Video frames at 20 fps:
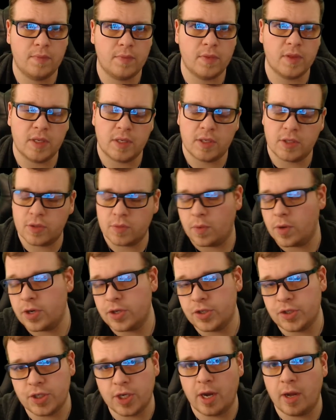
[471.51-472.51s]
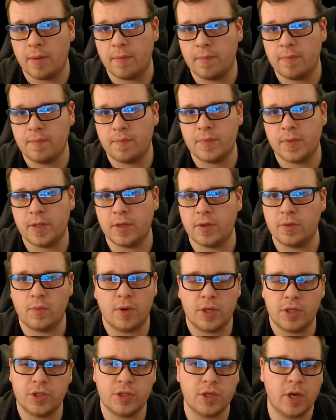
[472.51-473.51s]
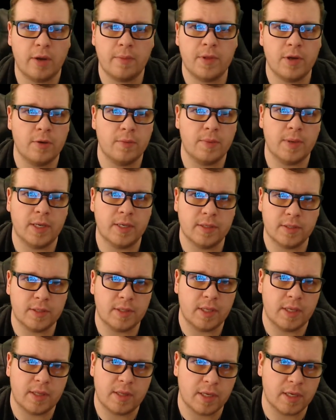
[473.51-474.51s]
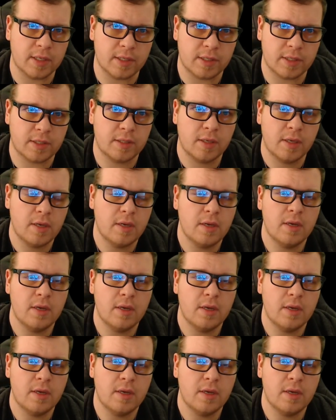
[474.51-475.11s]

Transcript: They just want a job. They want a job there because they think it's